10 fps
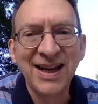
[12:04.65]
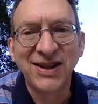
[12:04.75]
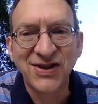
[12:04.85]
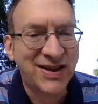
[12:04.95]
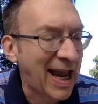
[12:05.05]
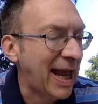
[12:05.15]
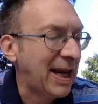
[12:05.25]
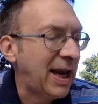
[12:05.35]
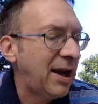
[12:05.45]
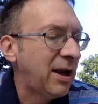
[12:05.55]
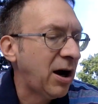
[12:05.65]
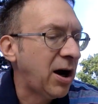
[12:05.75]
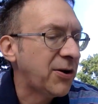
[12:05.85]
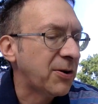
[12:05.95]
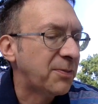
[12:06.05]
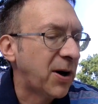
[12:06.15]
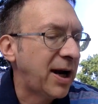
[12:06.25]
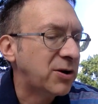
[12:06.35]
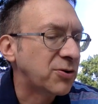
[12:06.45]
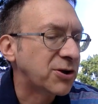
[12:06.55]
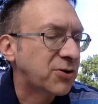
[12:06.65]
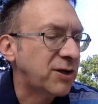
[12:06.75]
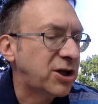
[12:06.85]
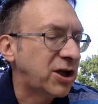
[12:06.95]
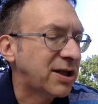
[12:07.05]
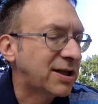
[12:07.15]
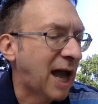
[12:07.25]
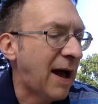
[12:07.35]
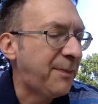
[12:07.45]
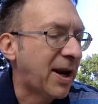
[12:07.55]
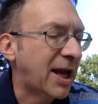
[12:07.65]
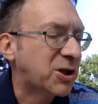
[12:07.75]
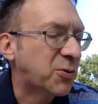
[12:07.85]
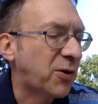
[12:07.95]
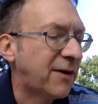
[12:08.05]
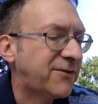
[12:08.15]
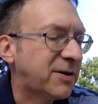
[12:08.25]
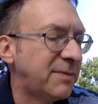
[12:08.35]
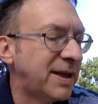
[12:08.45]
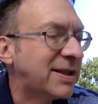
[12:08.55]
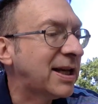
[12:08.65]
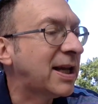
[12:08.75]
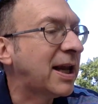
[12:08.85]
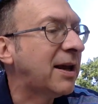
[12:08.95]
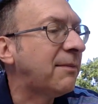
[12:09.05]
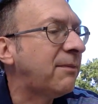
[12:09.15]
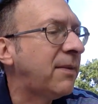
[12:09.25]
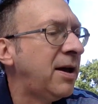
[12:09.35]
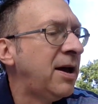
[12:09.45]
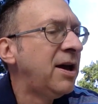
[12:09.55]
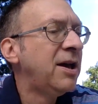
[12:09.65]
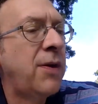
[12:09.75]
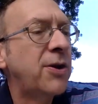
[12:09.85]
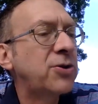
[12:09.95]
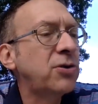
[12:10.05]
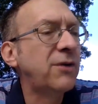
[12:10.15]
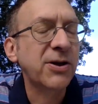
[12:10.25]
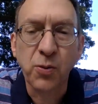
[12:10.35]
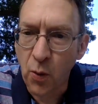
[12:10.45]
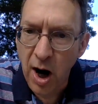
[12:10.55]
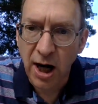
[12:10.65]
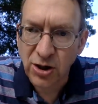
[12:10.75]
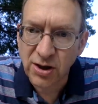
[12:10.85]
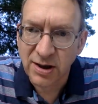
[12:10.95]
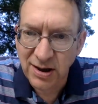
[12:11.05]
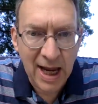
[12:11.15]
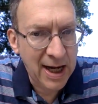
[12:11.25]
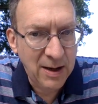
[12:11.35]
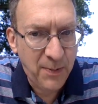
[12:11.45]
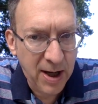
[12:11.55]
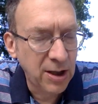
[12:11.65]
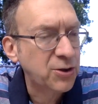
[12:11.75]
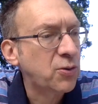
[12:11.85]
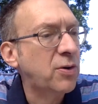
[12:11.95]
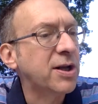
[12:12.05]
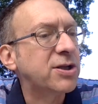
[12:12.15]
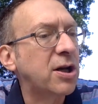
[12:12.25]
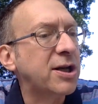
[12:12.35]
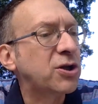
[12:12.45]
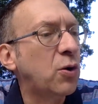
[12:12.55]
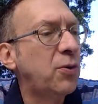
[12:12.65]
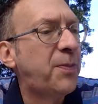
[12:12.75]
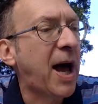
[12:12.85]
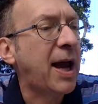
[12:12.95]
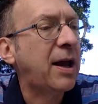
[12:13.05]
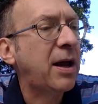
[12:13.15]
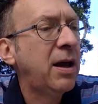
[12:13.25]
"It's Danny." Arthur braked to a screeching stop, and I swerved to miss hitting him. The two of us watched as Danny pedaled toward us on his old bike.